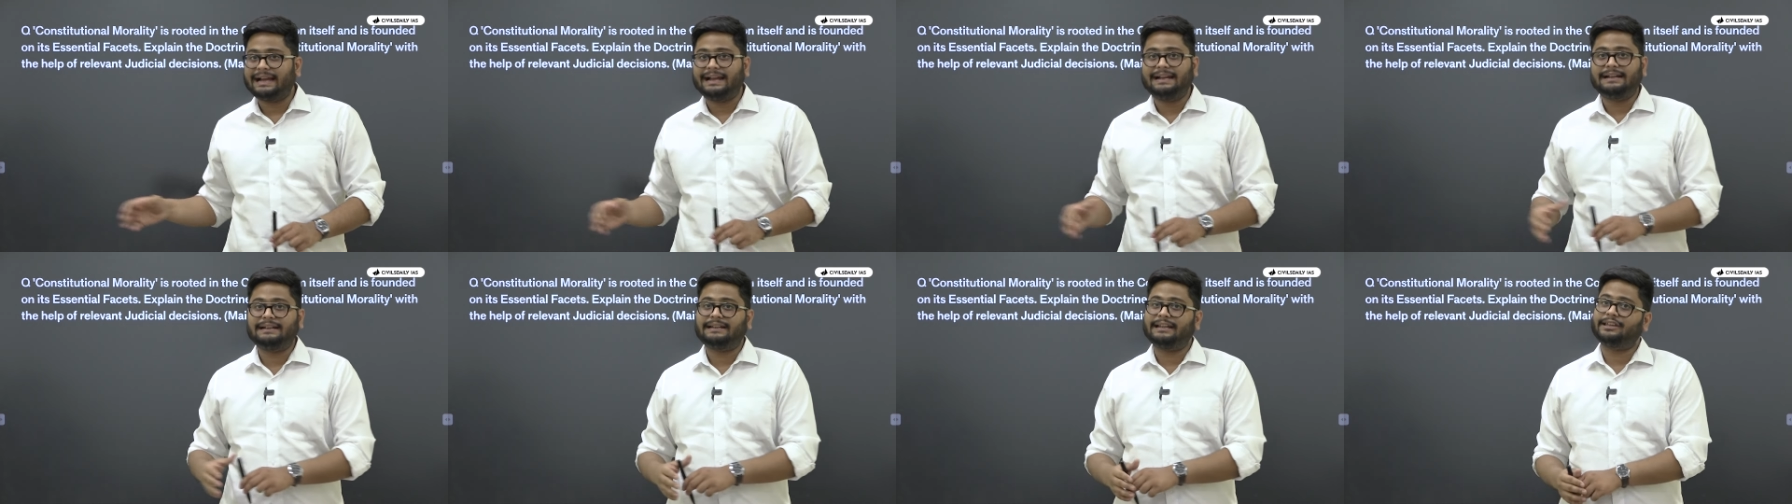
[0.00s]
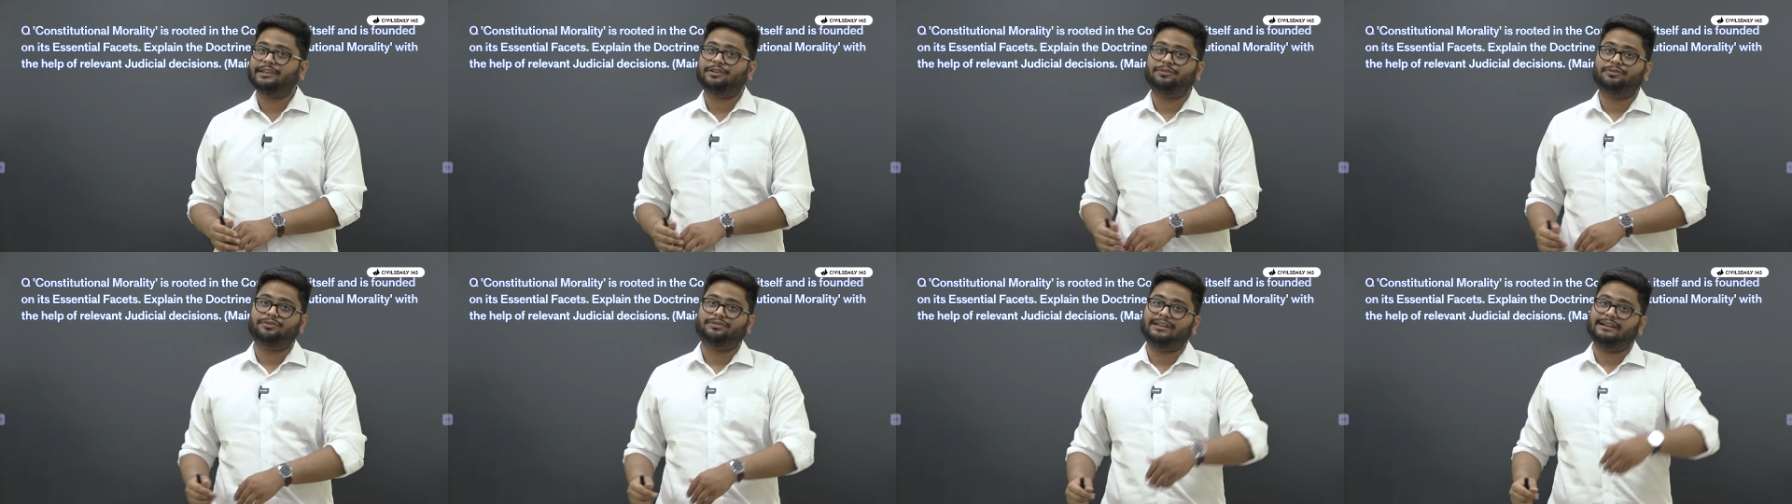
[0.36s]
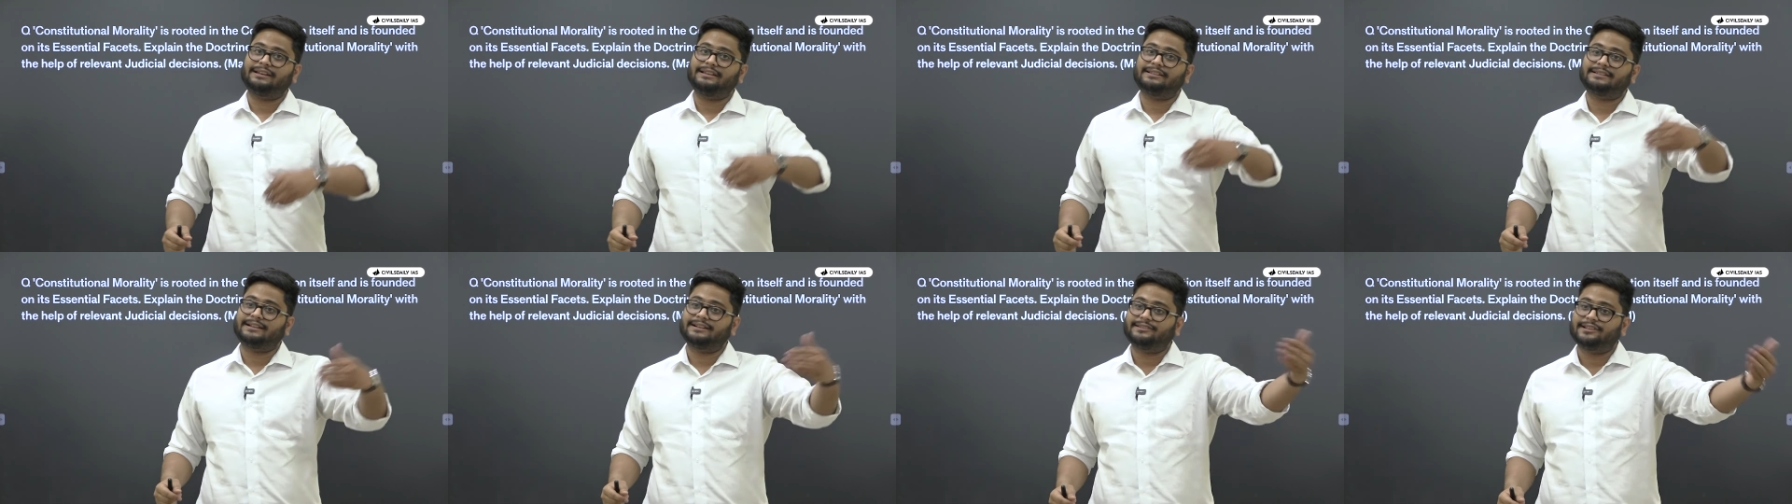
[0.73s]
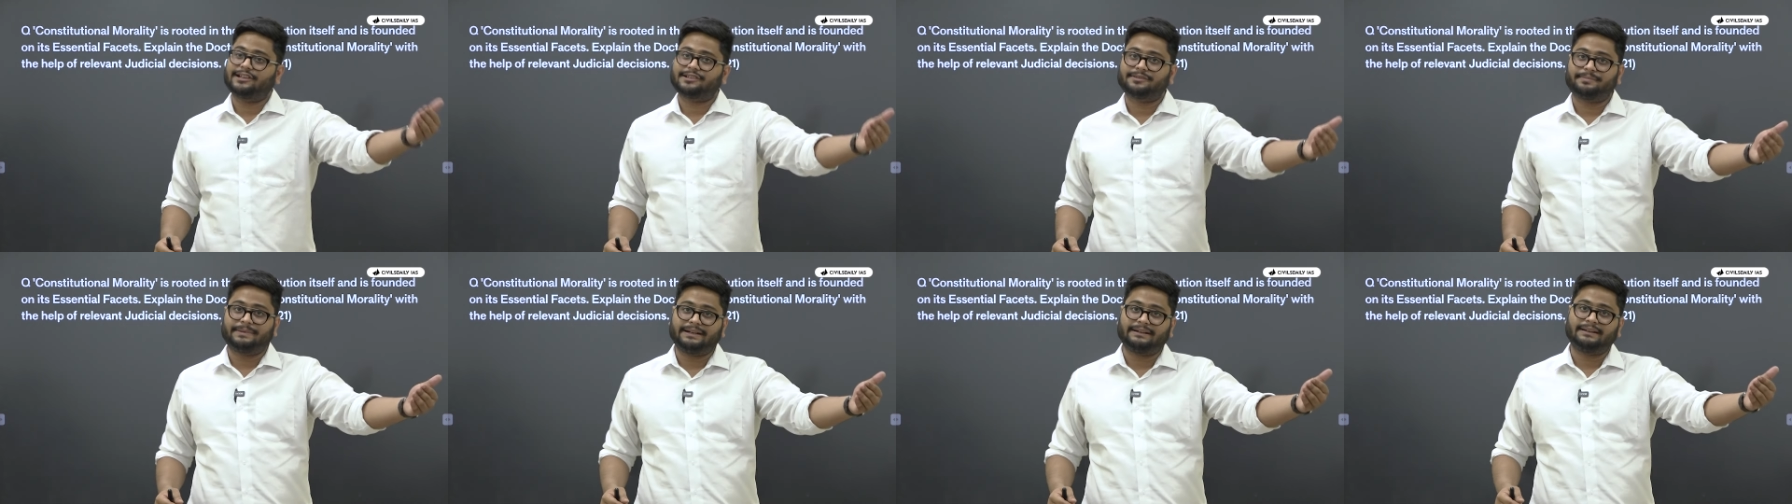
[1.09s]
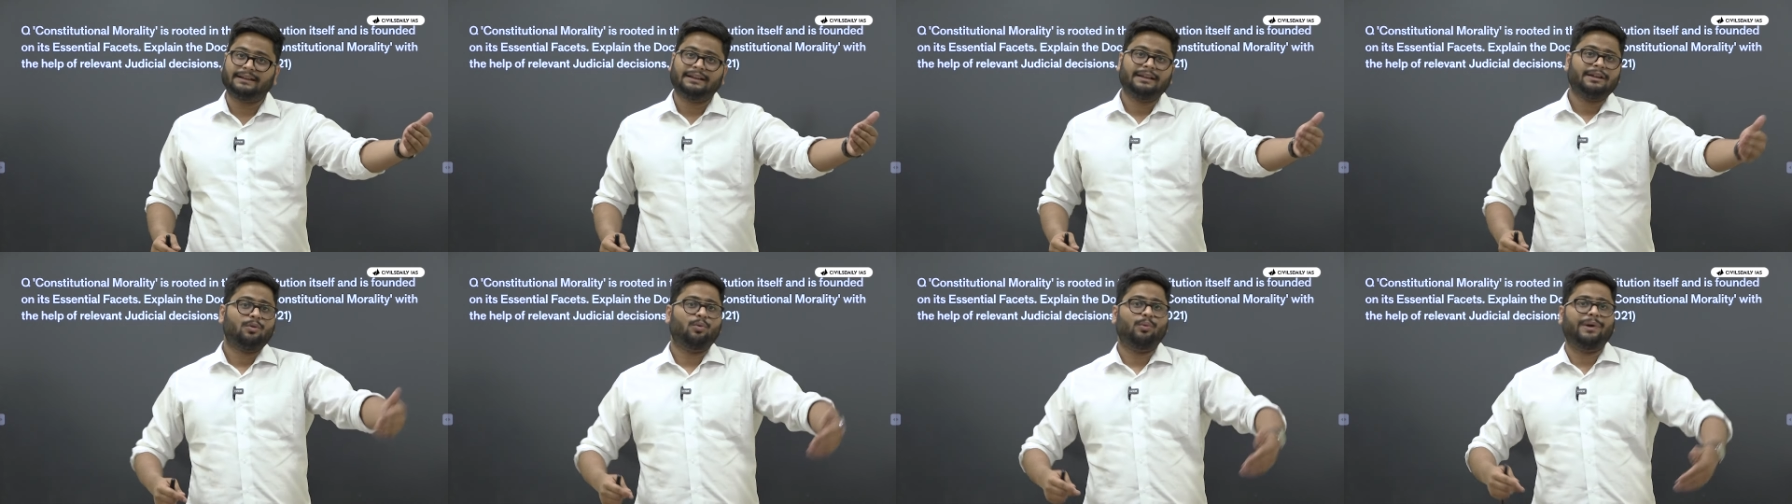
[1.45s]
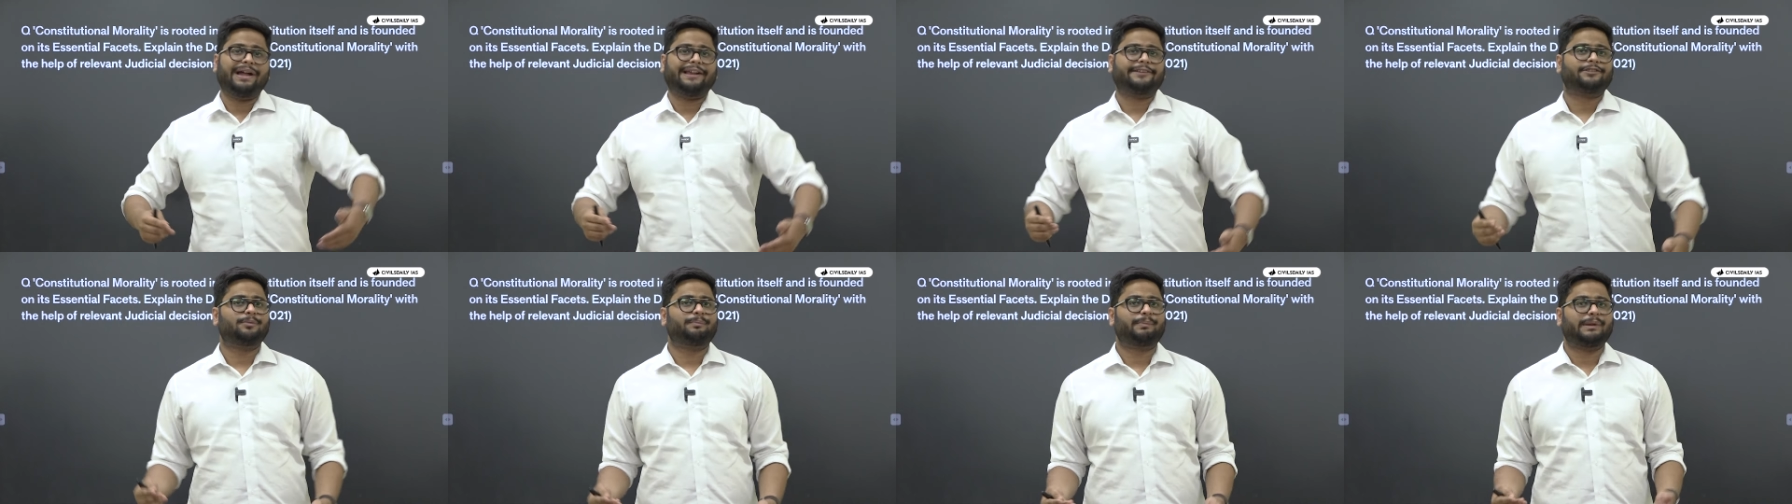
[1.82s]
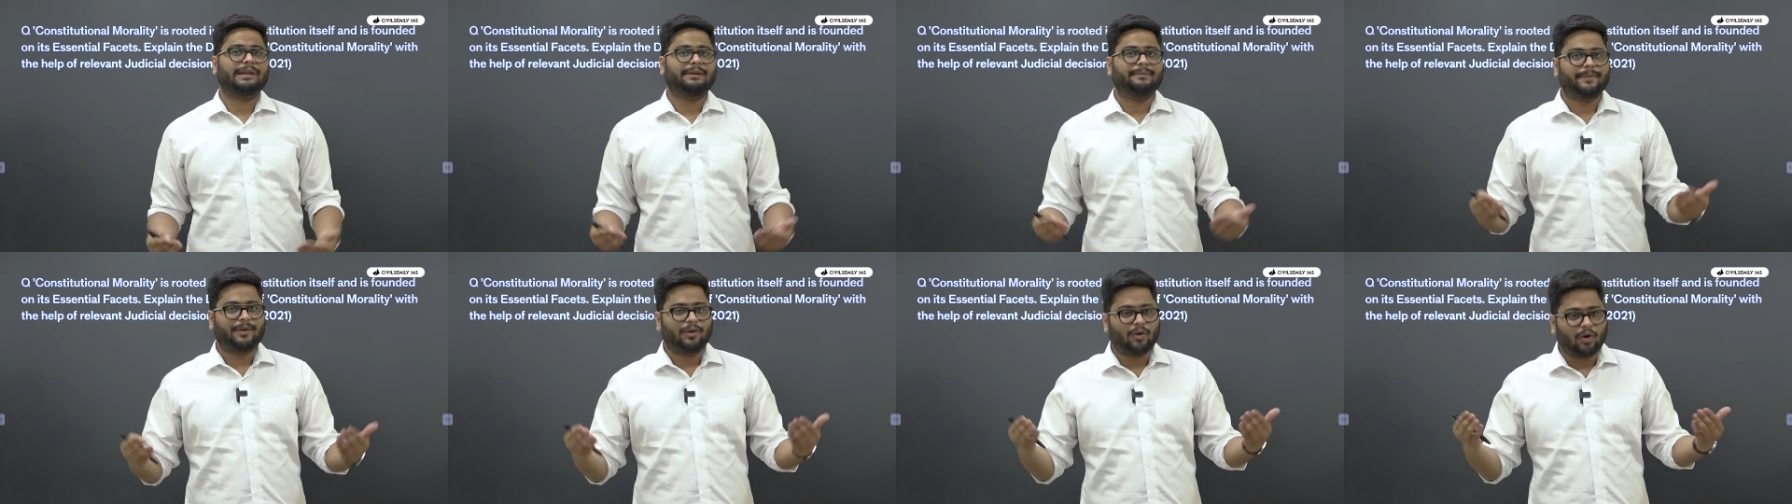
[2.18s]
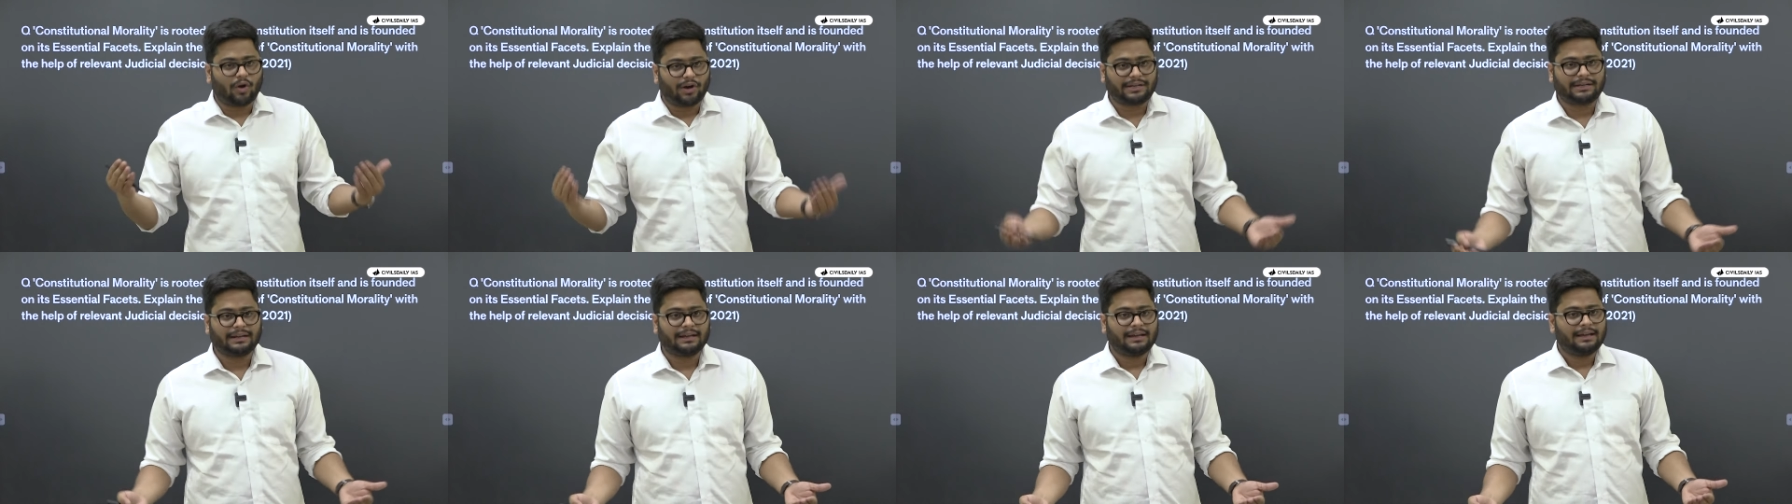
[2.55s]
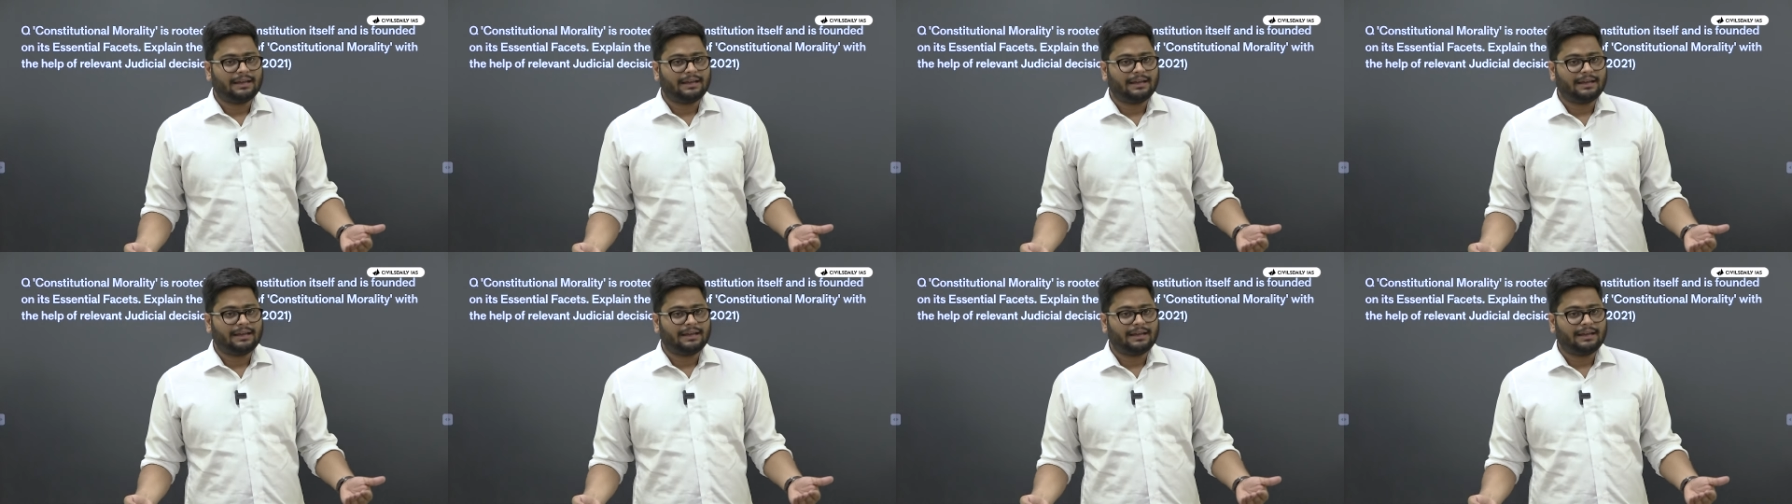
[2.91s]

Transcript: I'll take you to the recent judgment where Supreme Court